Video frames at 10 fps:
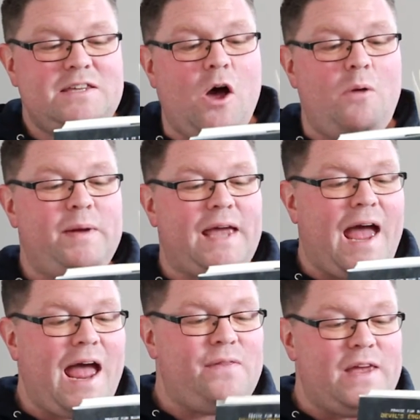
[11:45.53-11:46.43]
gulping
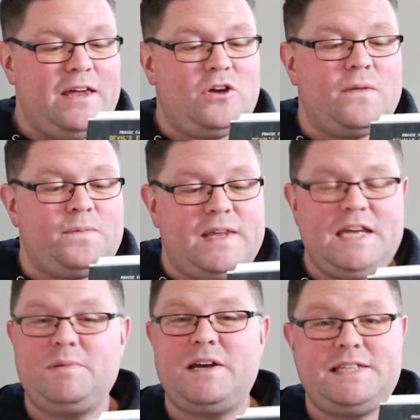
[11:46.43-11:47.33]
at air that he couldn't
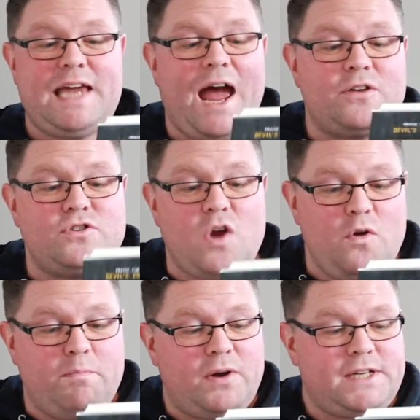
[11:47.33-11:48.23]
need because he had
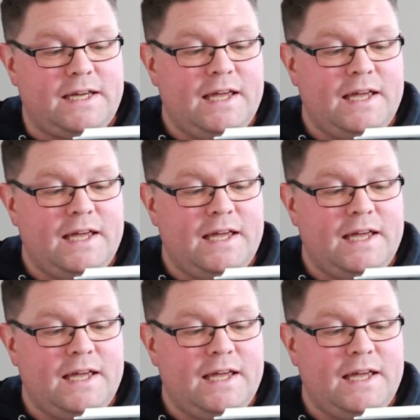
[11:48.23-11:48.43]
no body.